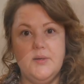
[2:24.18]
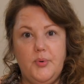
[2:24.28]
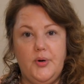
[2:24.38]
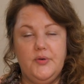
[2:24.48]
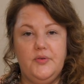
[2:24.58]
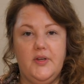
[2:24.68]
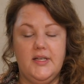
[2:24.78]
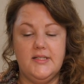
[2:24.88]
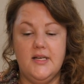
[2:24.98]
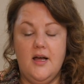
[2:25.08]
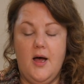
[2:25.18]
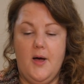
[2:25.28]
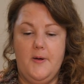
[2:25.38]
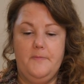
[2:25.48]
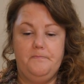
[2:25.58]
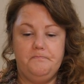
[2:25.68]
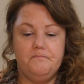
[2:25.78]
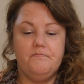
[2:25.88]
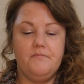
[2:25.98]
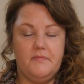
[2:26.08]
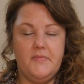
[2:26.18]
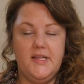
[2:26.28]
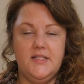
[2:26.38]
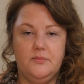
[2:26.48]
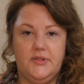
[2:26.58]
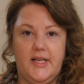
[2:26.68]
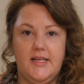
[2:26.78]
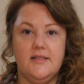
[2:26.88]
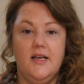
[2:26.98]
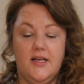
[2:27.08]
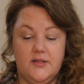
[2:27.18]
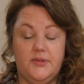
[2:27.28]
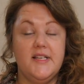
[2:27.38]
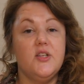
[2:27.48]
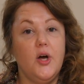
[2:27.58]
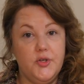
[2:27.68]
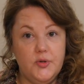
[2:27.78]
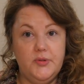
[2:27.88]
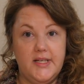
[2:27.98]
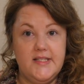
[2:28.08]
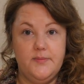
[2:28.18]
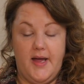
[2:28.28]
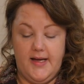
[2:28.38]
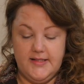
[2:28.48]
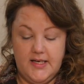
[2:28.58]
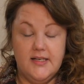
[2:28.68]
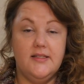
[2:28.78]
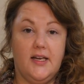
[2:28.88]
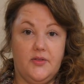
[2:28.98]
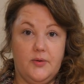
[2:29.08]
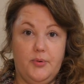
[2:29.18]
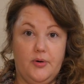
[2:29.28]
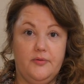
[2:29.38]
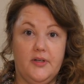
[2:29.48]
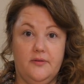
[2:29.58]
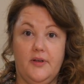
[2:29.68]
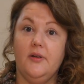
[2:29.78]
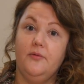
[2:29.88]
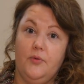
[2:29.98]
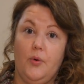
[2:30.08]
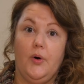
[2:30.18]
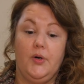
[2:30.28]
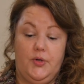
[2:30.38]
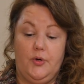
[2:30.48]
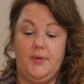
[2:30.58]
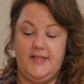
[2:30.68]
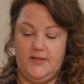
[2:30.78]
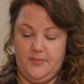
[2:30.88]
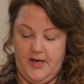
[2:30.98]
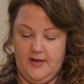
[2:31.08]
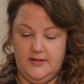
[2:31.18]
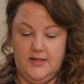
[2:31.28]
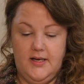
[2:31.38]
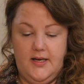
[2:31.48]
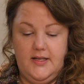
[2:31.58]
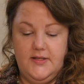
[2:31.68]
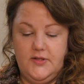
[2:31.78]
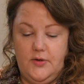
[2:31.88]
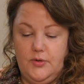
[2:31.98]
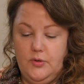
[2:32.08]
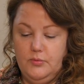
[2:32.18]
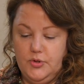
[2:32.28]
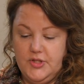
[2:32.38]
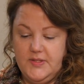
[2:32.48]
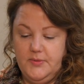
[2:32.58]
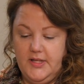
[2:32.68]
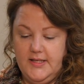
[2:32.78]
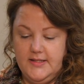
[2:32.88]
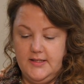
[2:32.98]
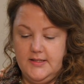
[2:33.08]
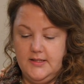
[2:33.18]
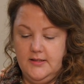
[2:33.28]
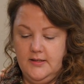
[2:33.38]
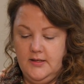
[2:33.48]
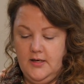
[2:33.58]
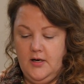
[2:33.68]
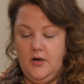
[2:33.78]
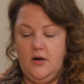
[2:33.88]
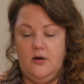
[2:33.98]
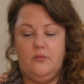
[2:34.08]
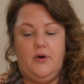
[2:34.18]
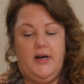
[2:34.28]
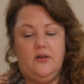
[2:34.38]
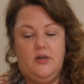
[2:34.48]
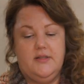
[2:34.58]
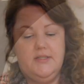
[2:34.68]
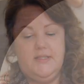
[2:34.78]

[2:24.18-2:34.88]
a perfect template to place on your placemat to get the perfect fit for your pizza pan. And so you will just place it right on the